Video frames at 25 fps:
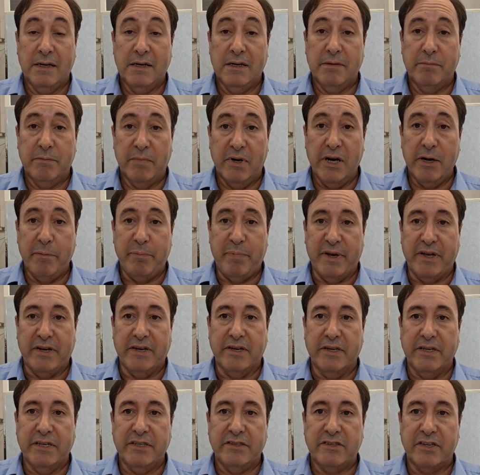My
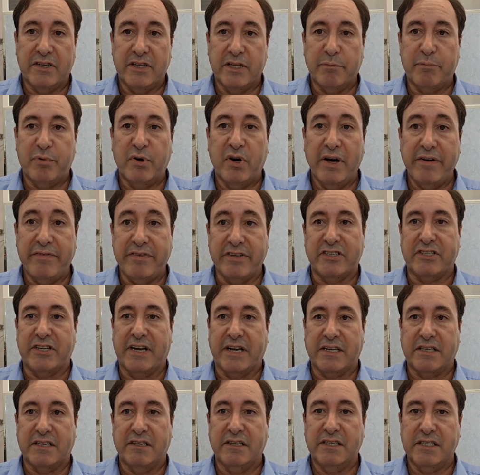opinion is that the private
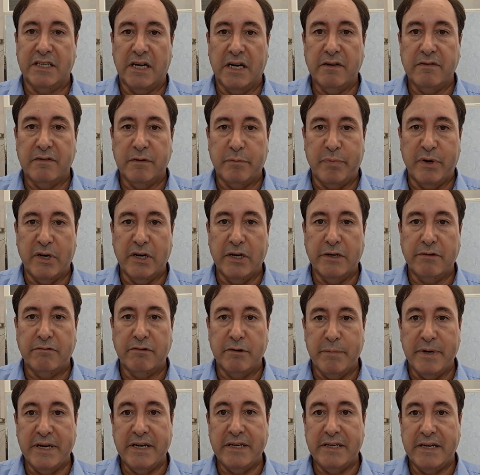sector is overburdened,
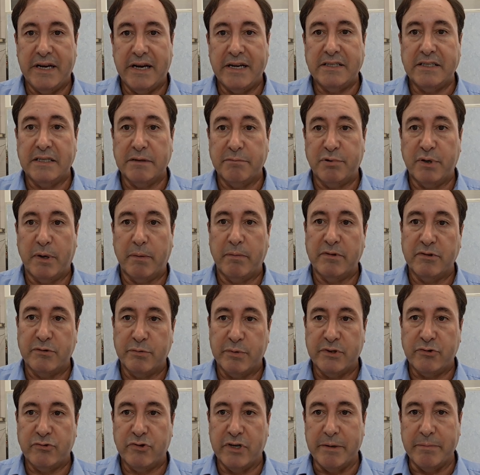remediating problems
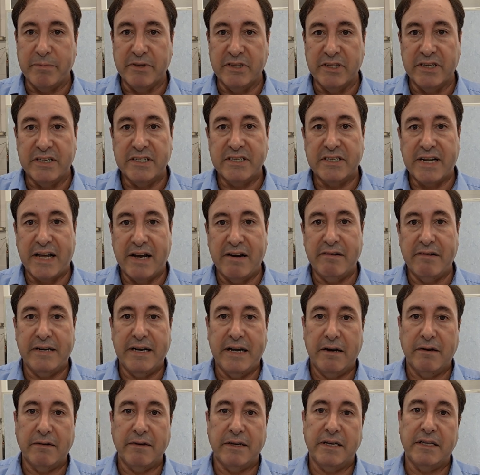with treatment that is carried
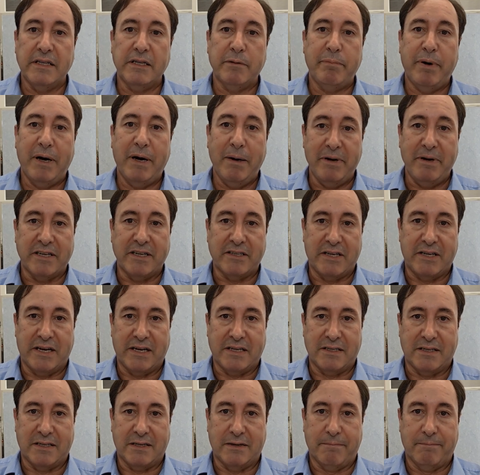out in the public
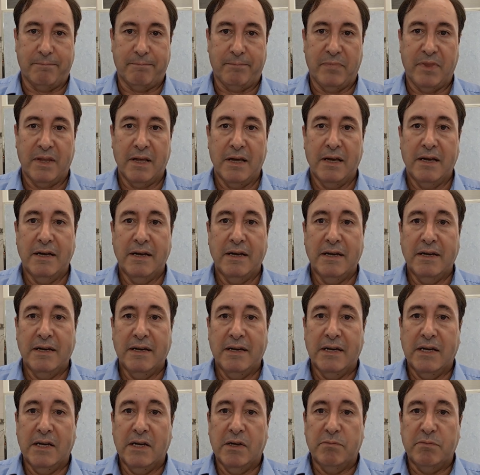sector.
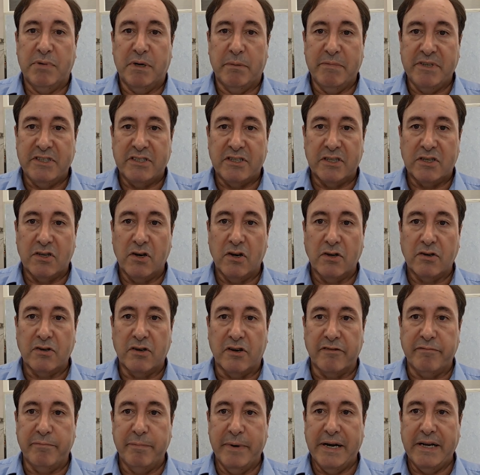But Mr
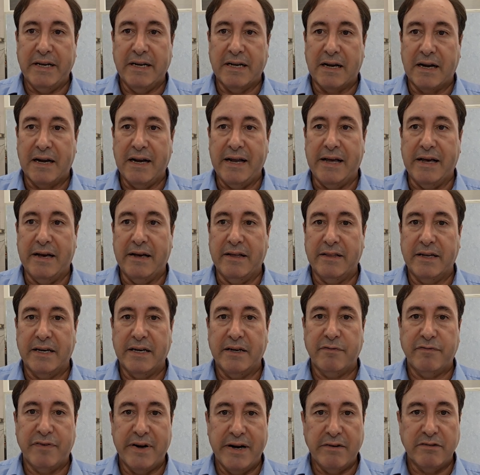Cockcroft made it clear that he
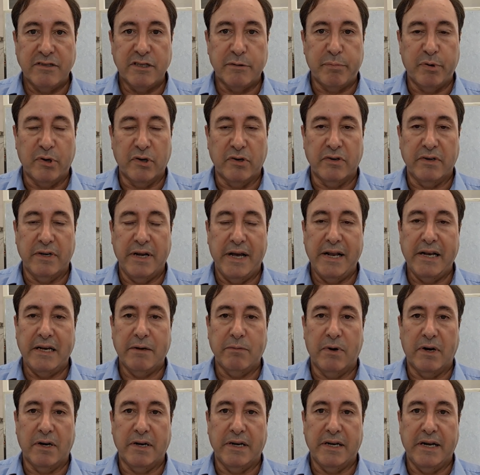frowns upon
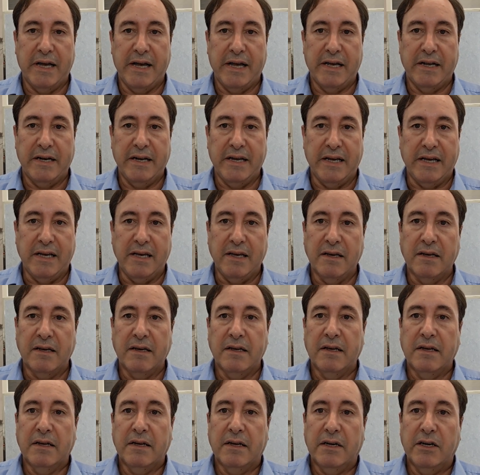anyone in A&E
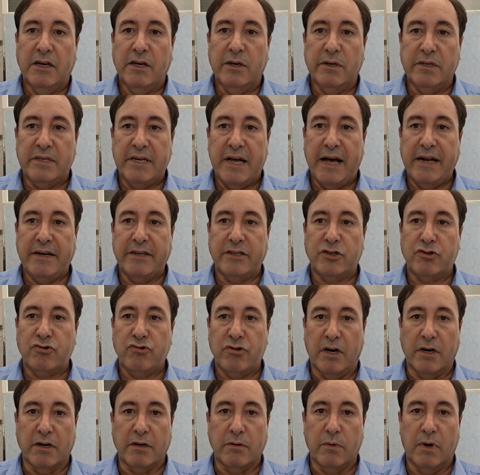who has had a
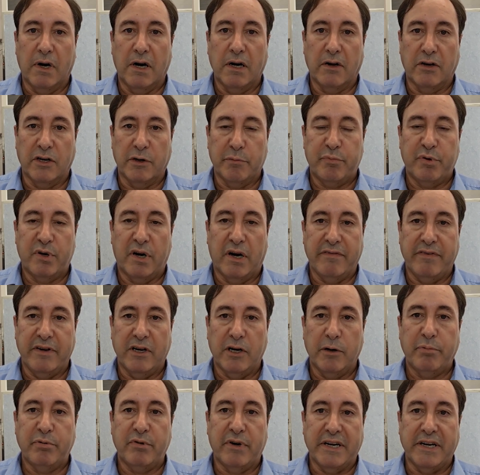stroke while on a private
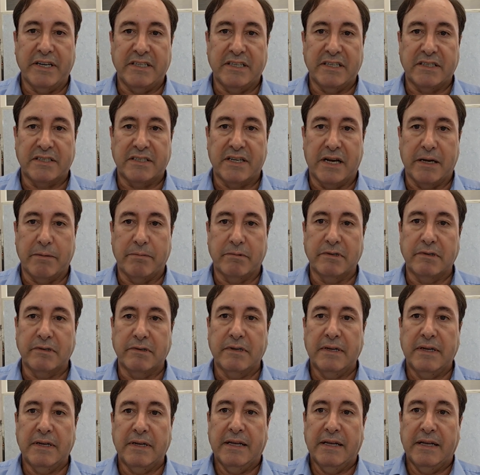operating table,
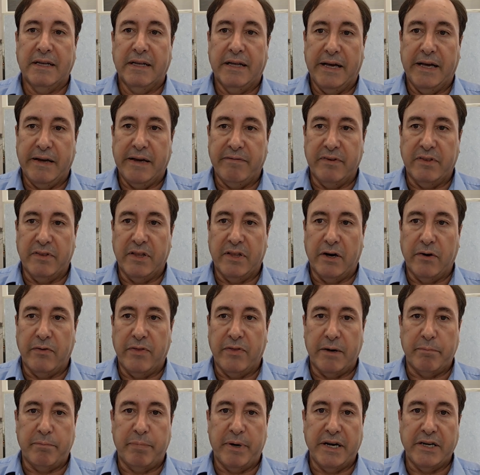even though
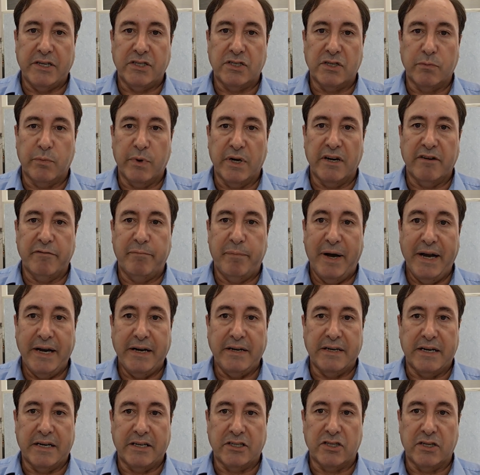that patient will have
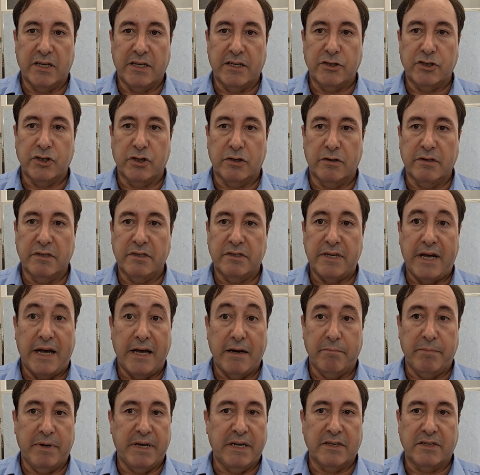paid national insurance
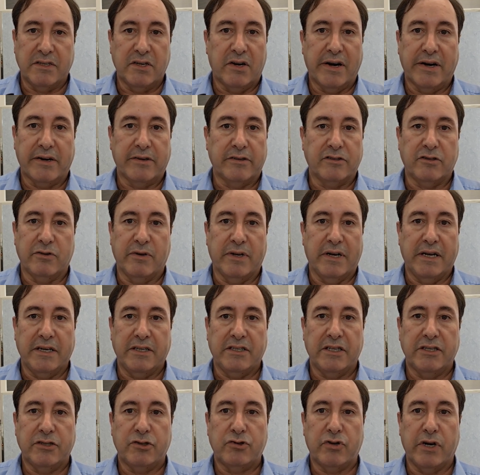and be entitled to
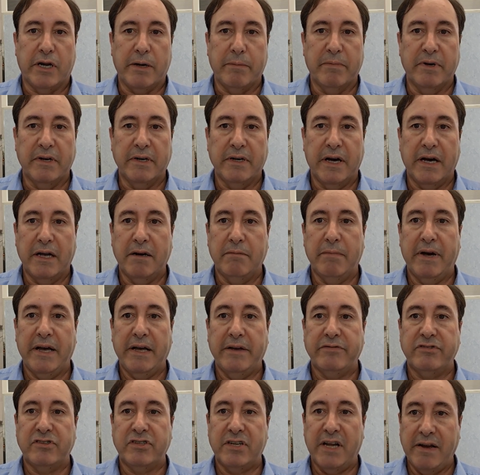NHS treatment and may
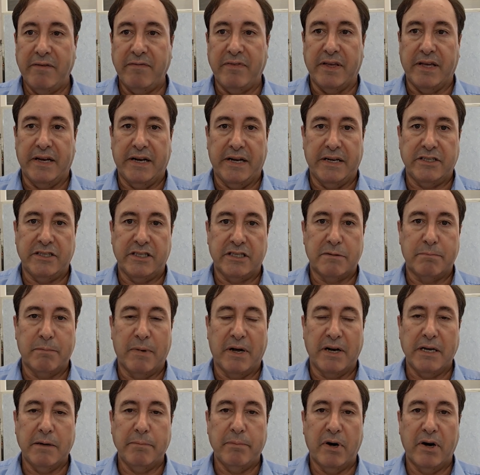have saved the NHS
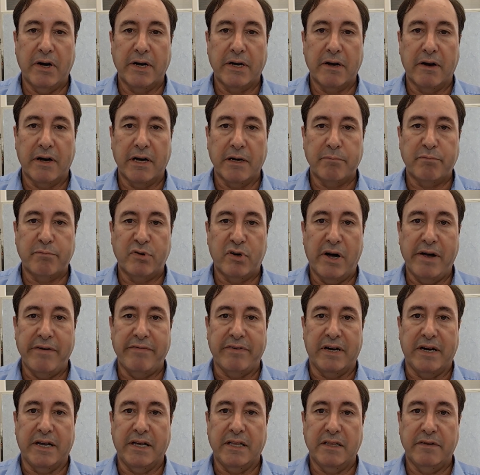money by going
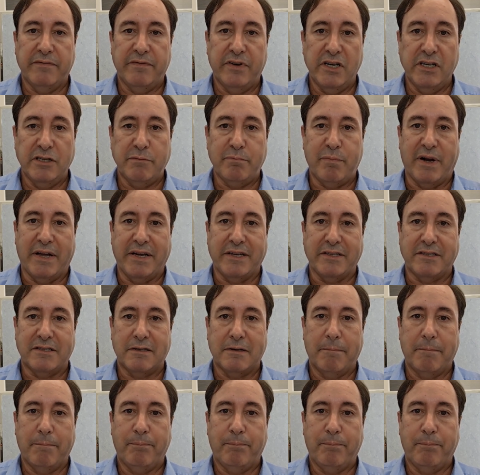privately in the first place.